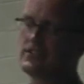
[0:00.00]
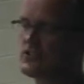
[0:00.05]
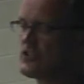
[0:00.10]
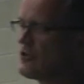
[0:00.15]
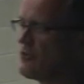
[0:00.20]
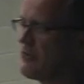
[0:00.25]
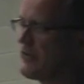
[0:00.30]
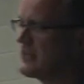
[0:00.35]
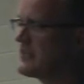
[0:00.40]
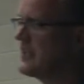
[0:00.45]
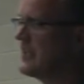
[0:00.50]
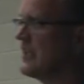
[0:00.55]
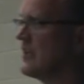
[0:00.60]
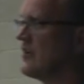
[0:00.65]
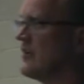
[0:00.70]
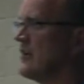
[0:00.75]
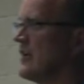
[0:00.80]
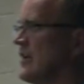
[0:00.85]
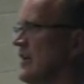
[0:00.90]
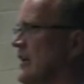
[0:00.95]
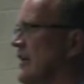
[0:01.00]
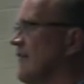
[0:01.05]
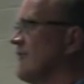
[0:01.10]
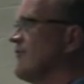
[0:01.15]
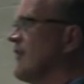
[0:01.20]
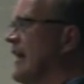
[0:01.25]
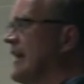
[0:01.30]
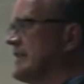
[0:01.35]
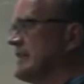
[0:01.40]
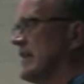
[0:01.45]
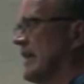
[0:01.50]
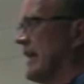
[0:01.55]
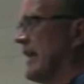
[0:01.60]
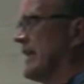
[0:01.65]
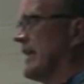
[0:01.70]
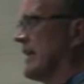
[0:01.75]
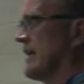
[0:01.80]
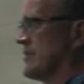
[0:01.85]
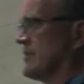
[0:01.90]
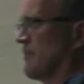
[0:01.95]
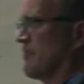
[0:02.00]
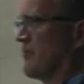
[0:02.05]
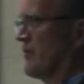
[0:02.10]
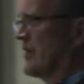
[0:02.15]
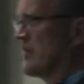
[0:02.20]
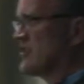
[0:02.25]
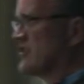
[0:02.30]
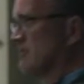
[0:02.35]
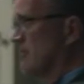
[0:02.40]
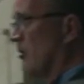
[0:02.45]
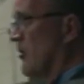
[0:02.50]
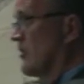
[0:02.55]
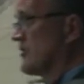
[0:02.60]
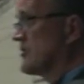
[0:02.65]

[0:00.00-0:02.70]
no big deal. Fine dining is a pretty small